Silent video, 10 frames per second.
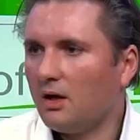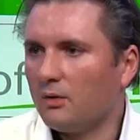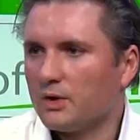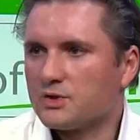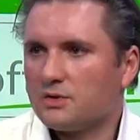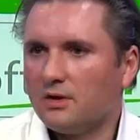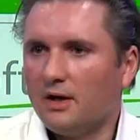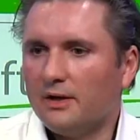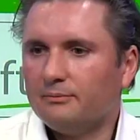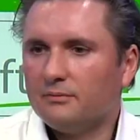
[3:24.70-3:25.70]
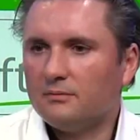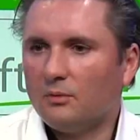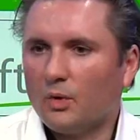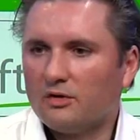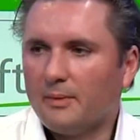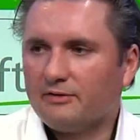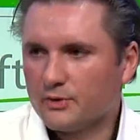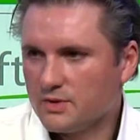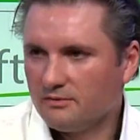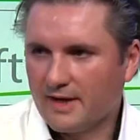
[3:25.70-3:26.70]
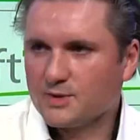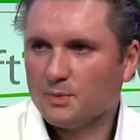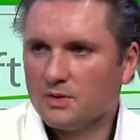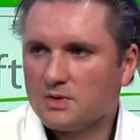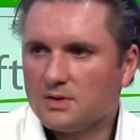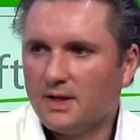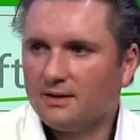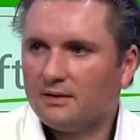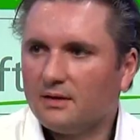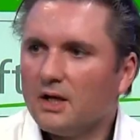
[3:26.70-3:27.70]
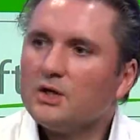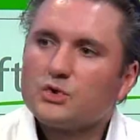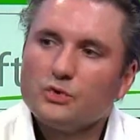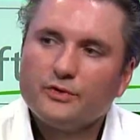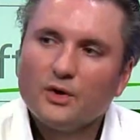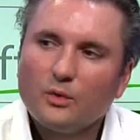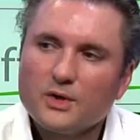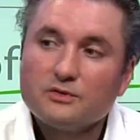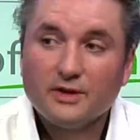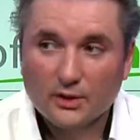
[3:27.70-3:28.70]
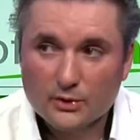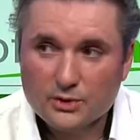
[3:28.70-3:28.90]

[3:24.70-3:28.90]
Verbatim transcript: uh, was one of my first investments. That was, that I'm sorry, that was a video. Truveo was video